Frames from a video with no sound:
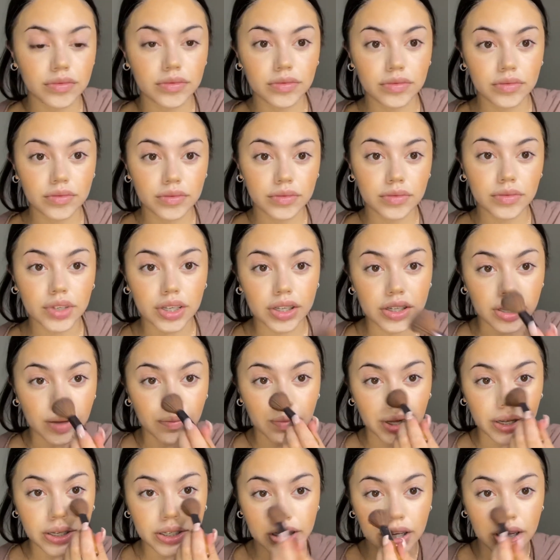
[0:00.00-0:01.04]
Because I'm
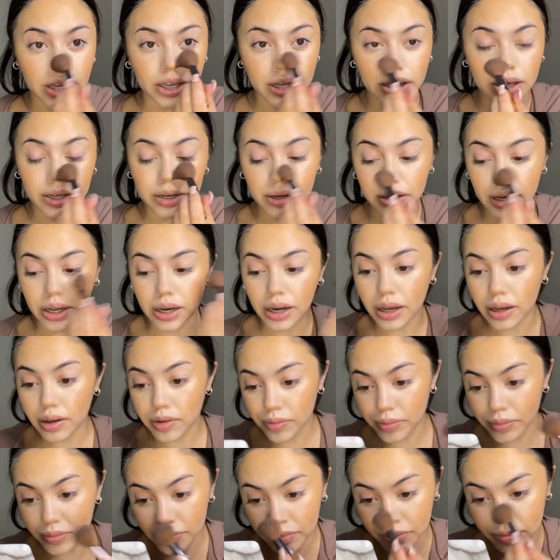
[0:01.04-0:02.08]
not tan right now.
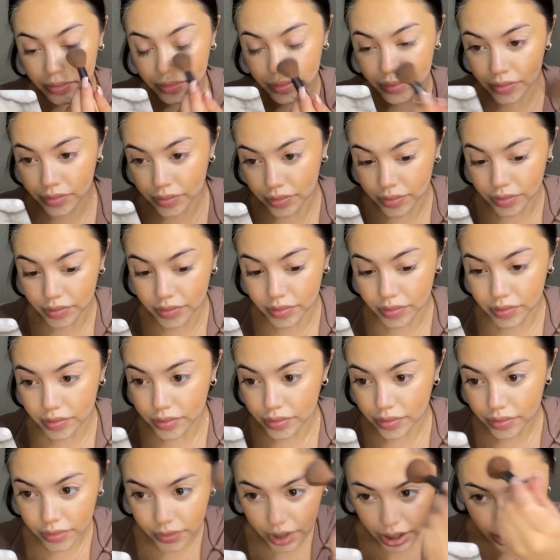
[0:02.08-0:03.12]

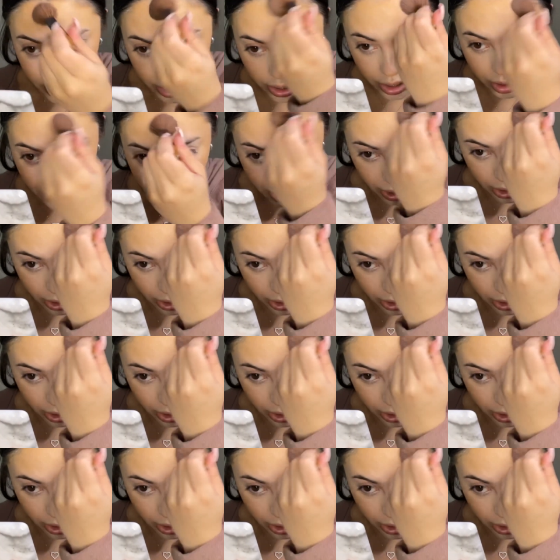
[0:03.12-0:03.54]
I tan really